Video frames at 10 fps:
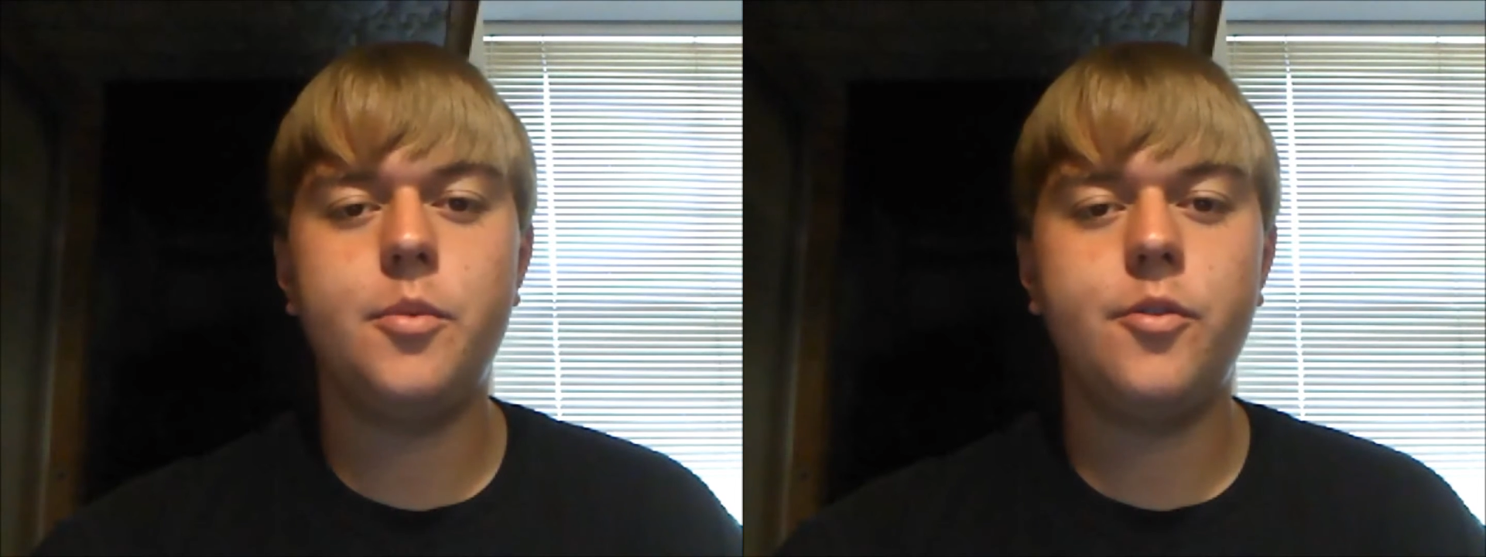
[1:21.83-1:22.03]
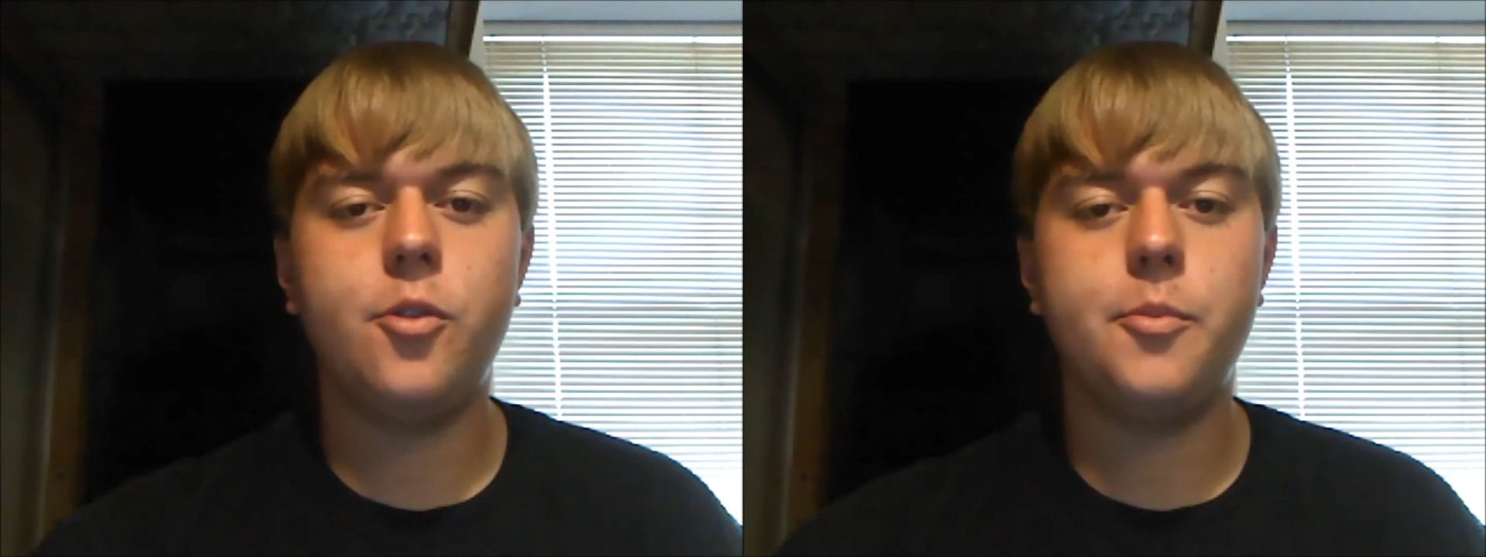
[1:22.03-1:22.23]

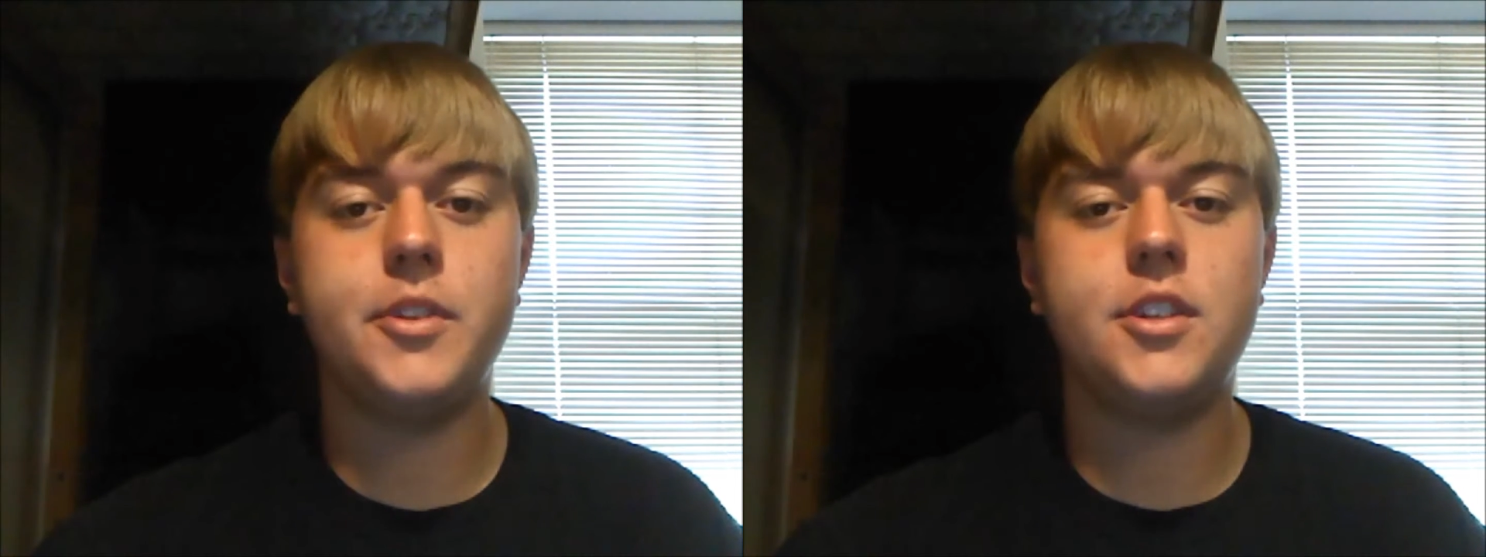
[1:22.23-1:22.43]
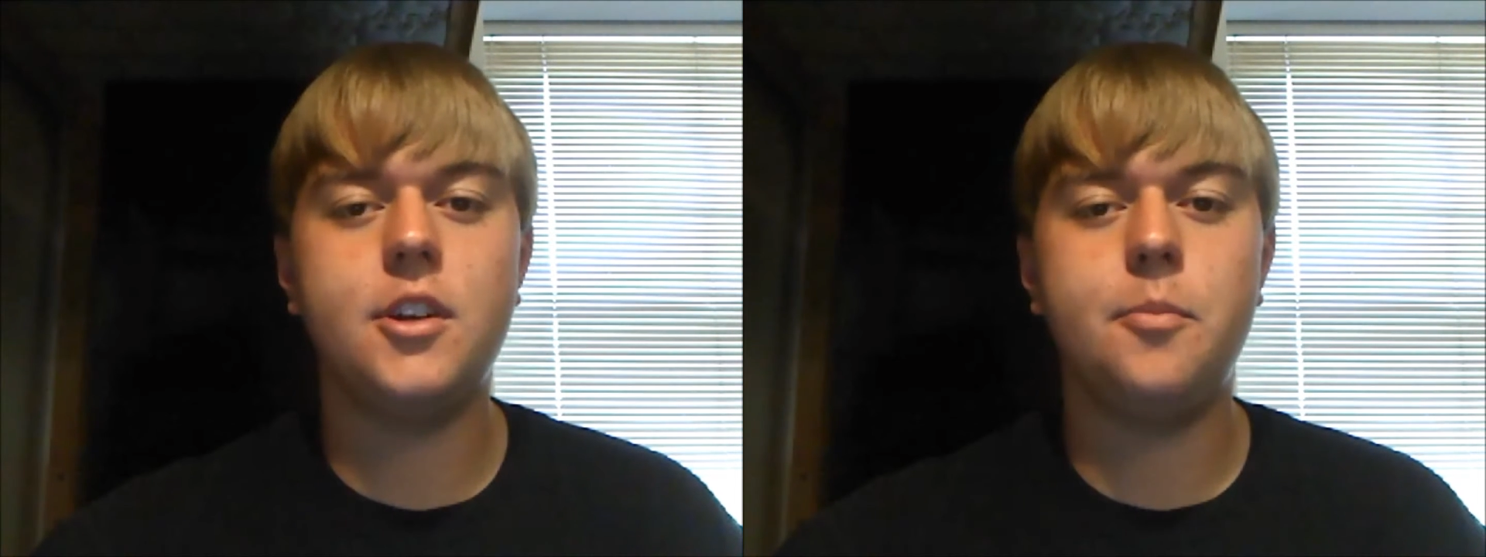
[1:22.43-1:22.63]

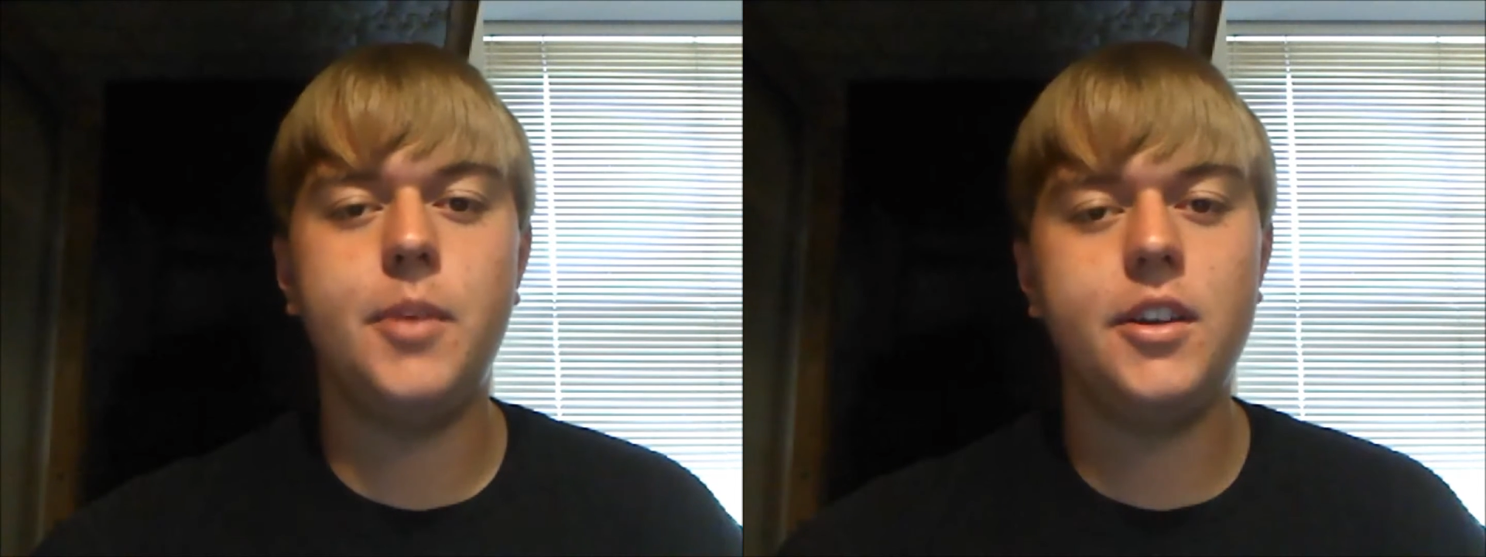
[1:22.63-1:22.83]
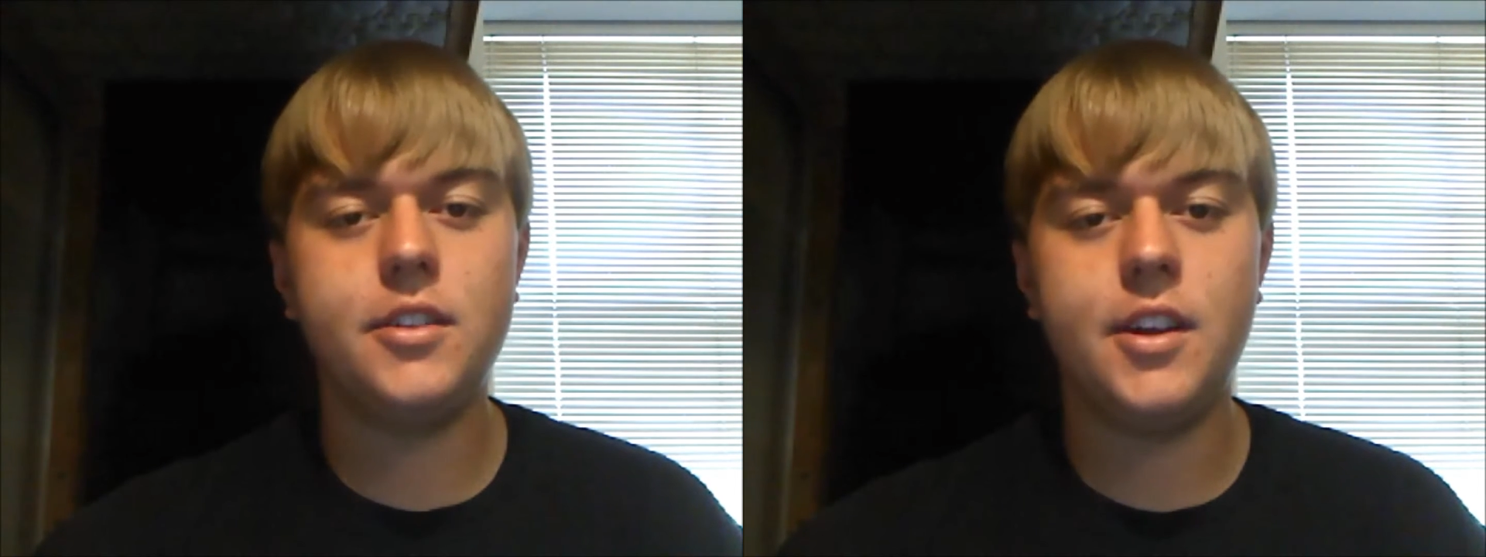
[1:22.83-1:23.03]
performance than a
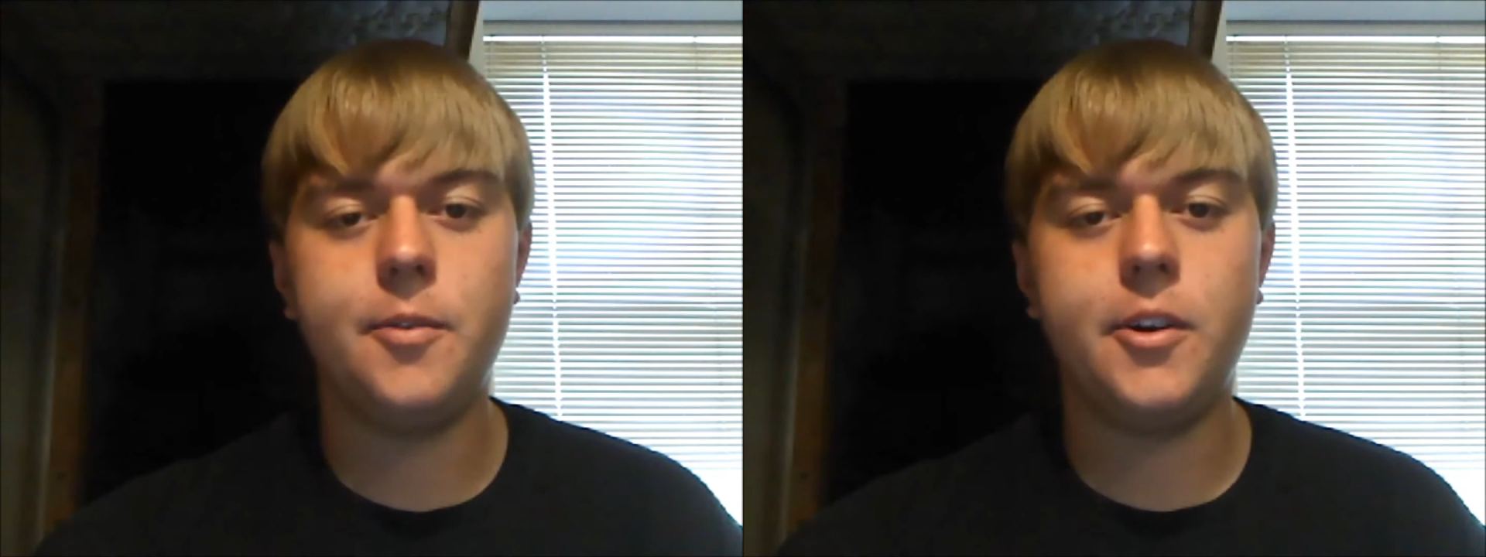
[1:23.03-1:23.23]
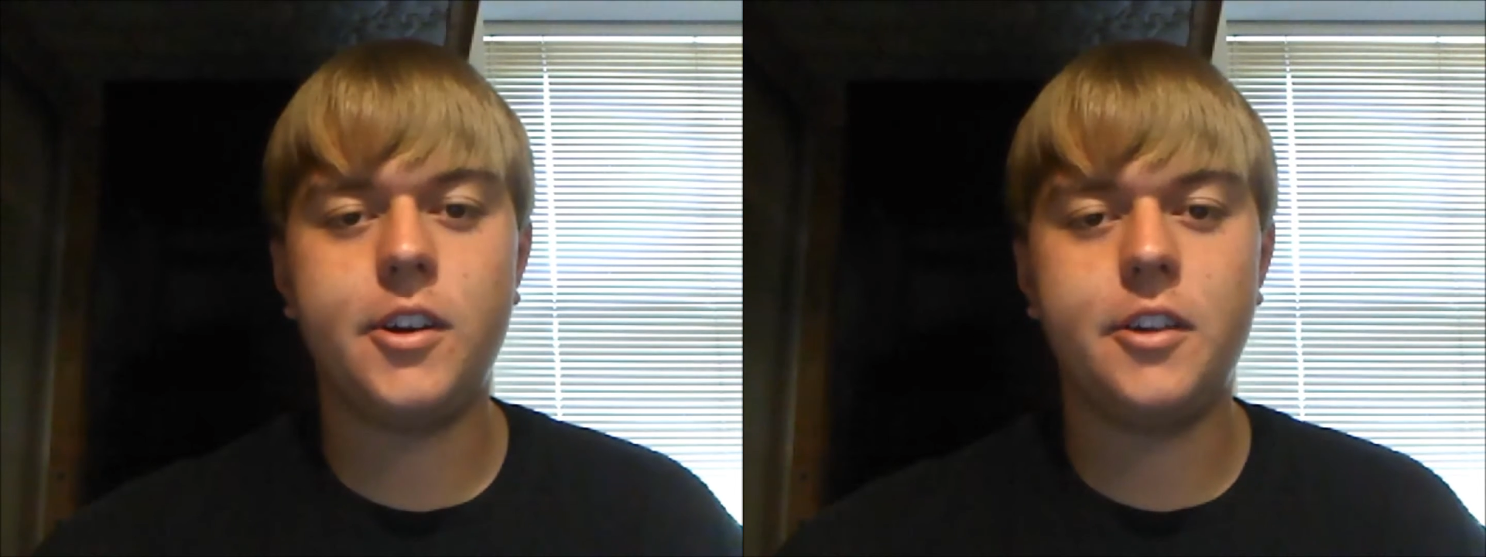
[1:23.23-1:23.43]
bus network